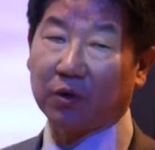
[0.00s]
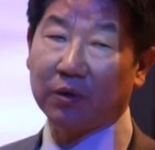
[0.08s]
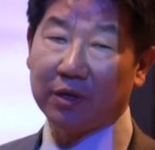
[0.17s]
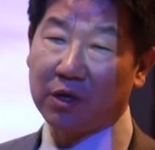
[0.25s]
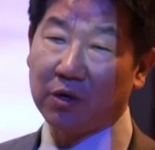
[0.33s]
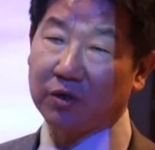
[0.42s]

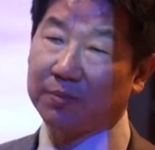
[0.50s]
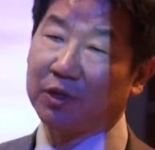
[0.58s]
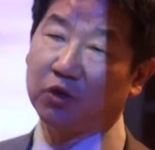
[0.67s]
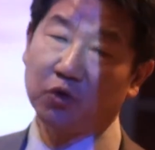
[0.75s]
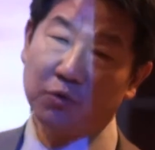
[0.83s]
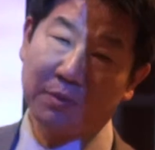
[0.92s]
only goes
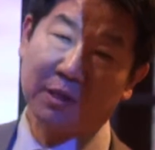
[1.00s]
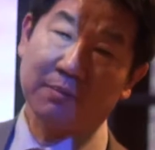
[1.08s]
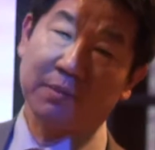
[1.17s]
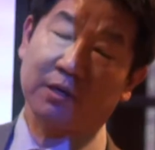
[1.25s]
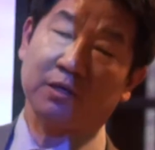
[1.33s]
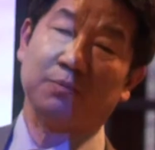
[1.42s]
about 2
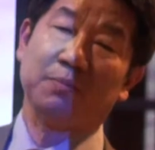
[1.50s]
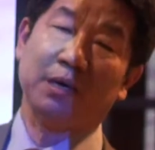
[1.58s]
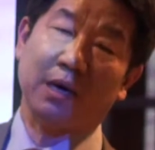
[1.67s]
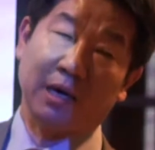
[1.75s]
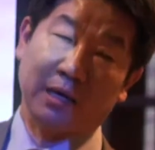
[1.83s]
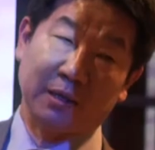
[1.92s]
millimeters
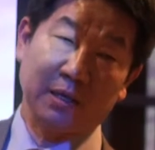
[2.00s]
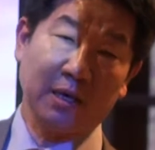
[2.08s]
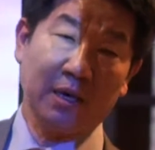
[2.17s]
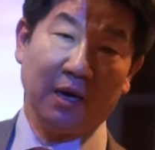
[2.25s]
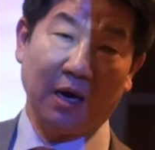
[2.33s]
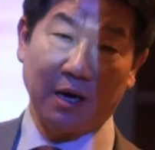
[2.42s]
beyond
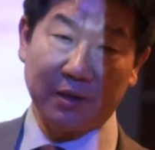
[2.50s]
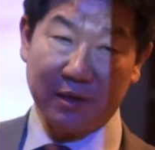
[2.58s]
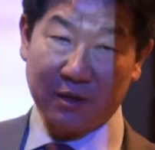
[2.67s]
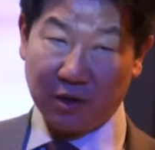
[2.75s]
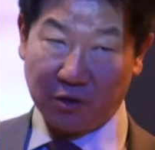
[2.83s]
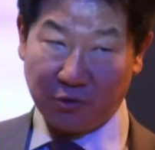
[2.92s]

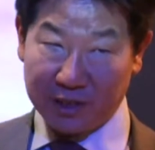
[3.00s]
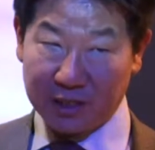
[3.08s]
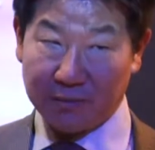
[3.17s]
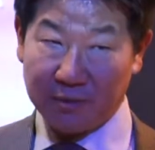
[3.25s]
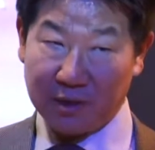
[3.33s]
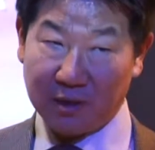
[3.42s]
the crest
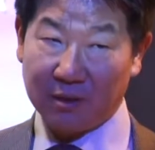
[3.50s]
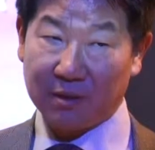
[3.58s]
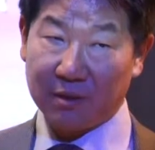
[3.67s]
of the